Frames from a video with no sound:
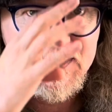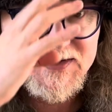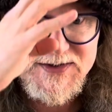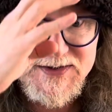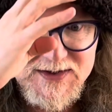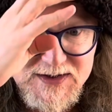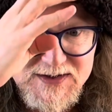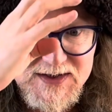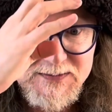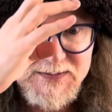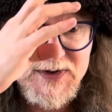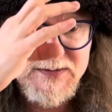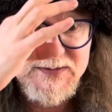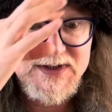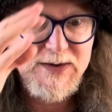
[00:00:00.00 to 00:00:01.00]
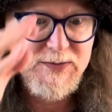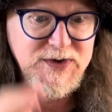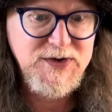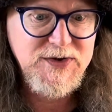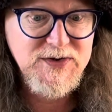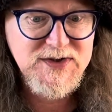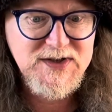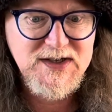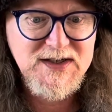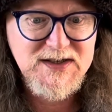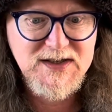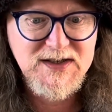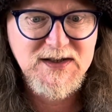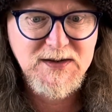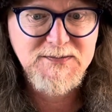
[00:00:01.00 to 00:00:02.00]
So sometimes they would use these
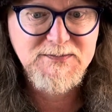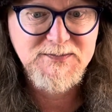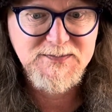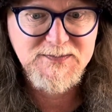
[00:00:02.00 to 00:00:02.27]
little